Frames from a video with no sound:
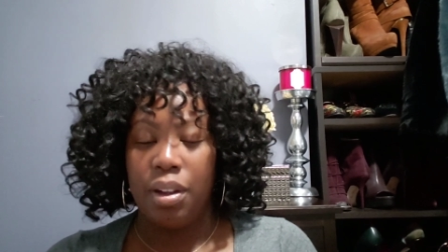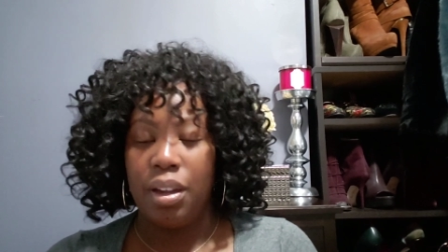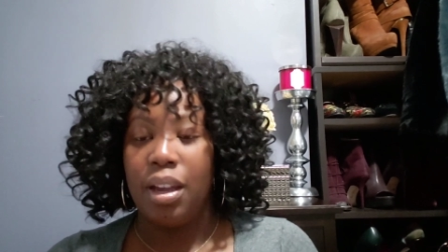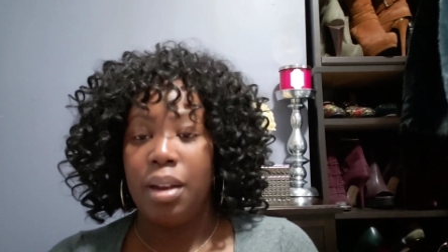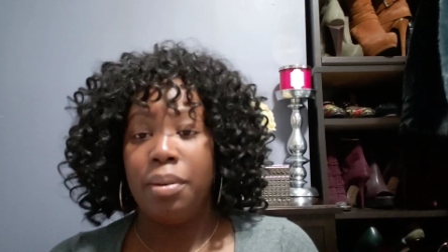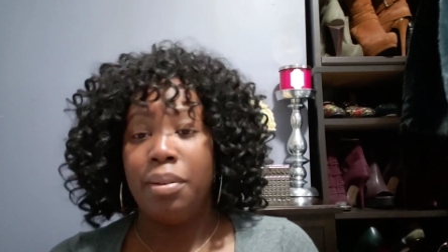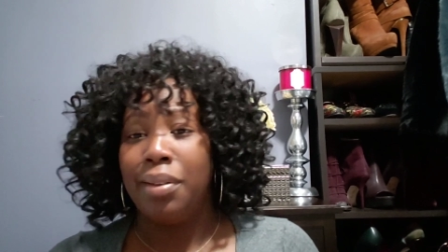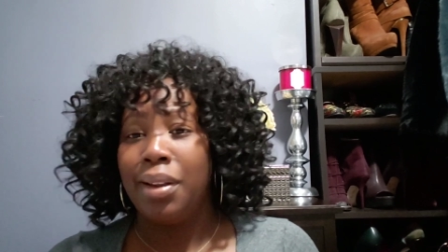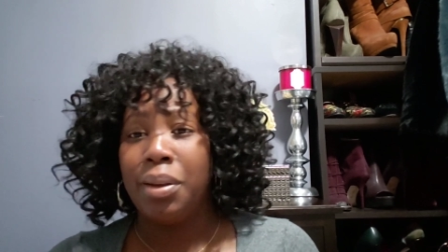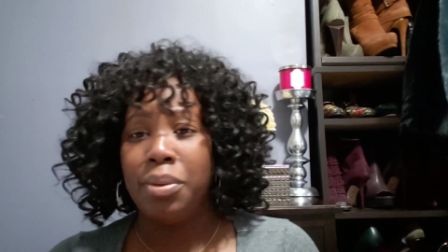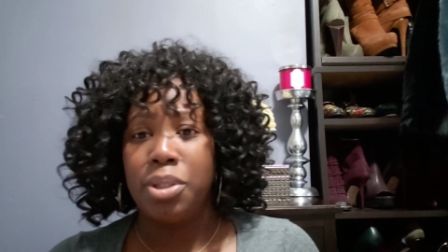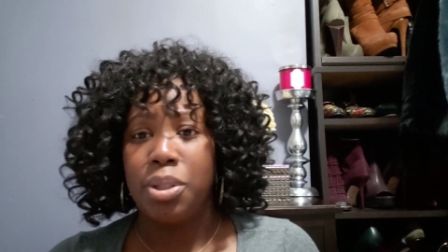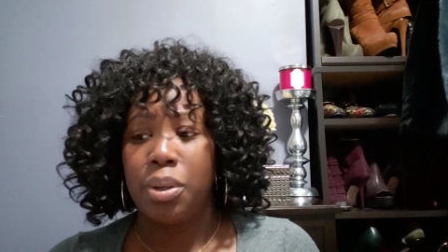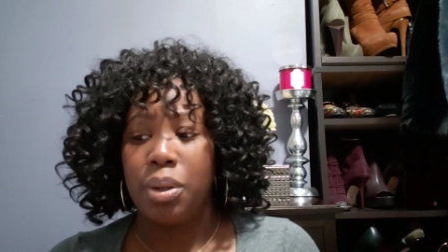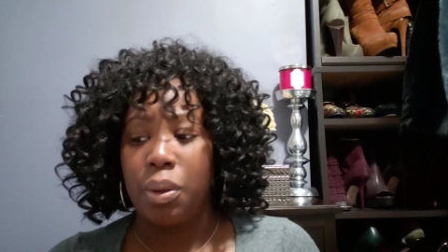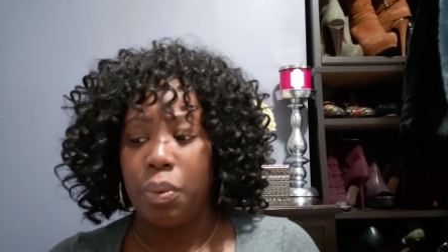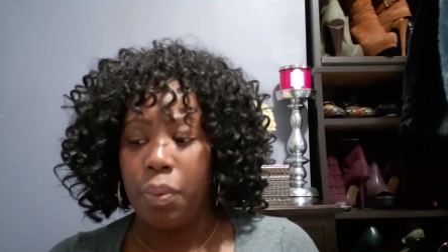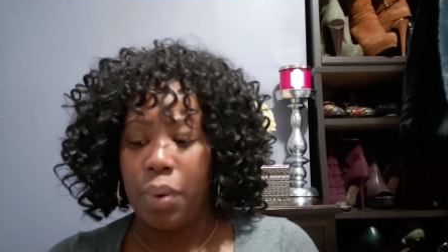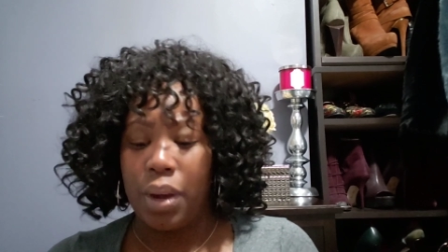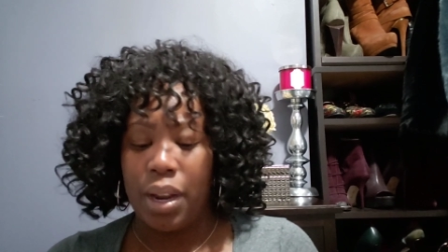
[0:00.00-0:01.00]
and it was
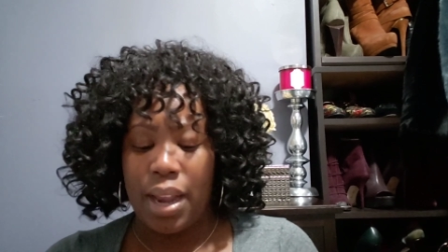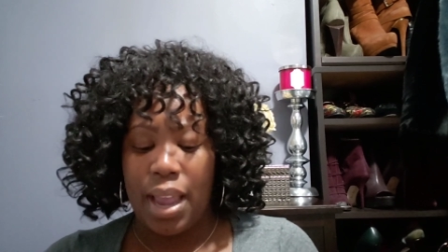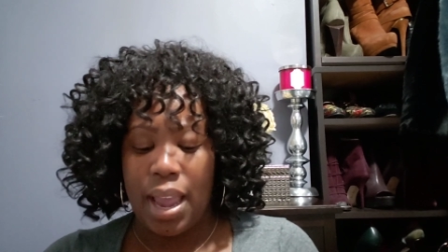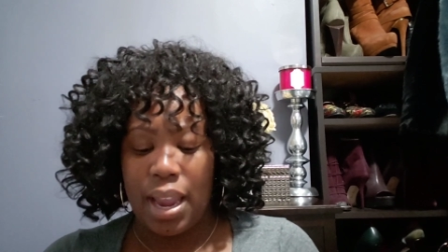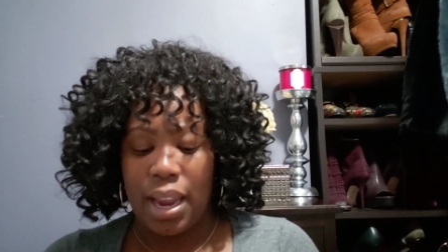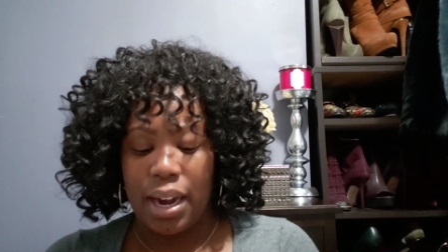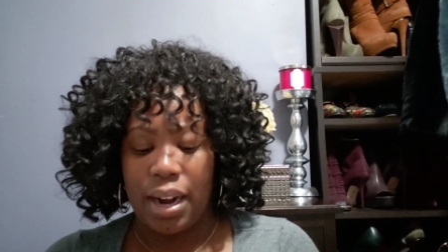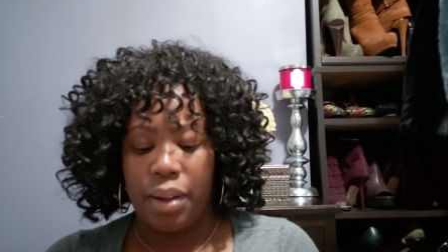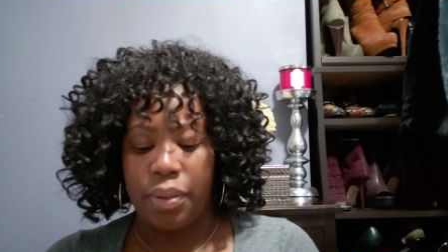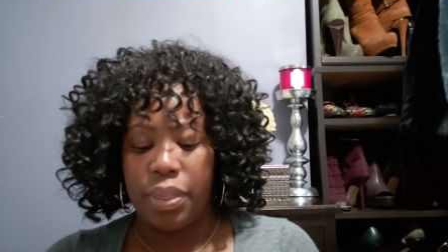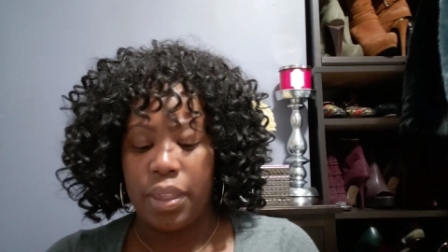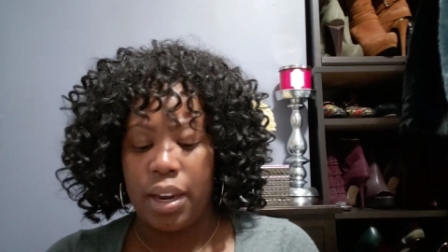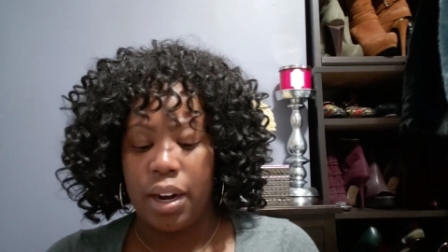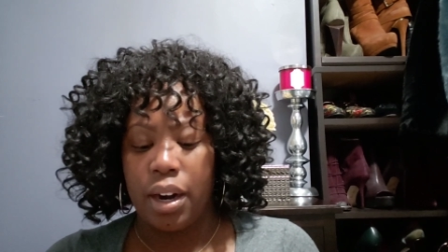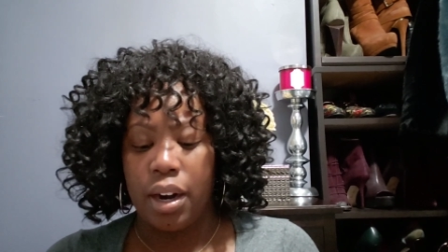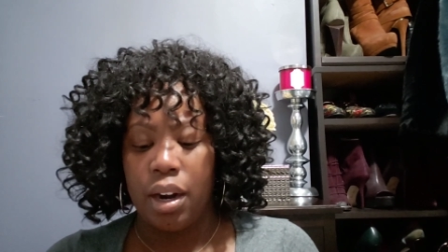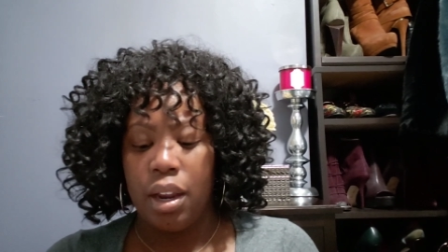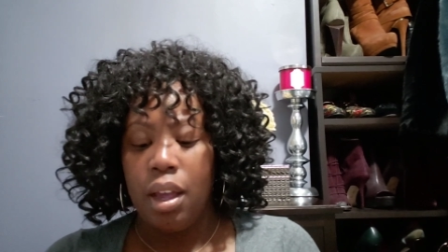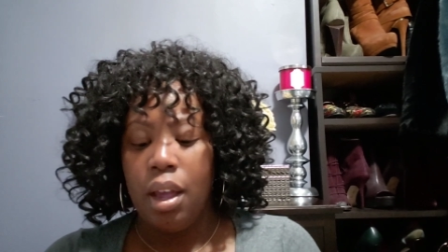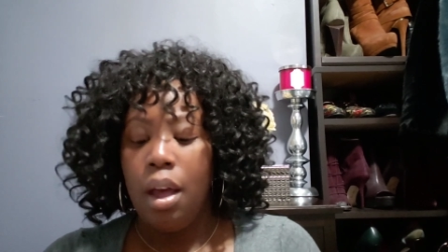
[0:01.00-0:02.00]
only one hanging out there.